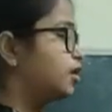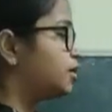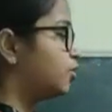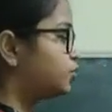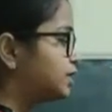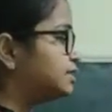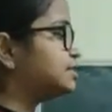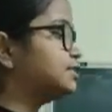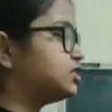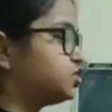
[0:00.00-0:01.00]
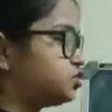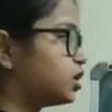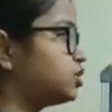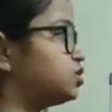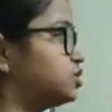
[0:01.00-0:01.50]
Now, these
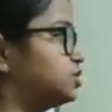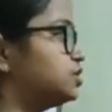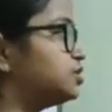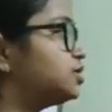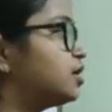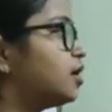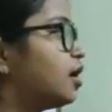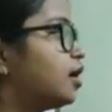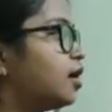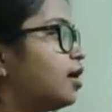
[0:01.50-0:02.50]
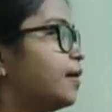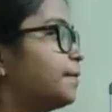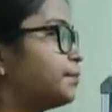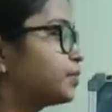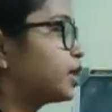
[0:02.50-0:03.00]
instructions
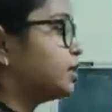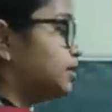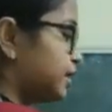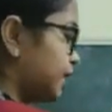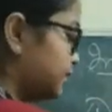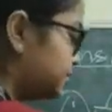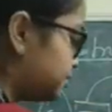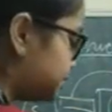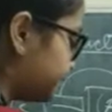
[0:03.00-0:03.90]
contains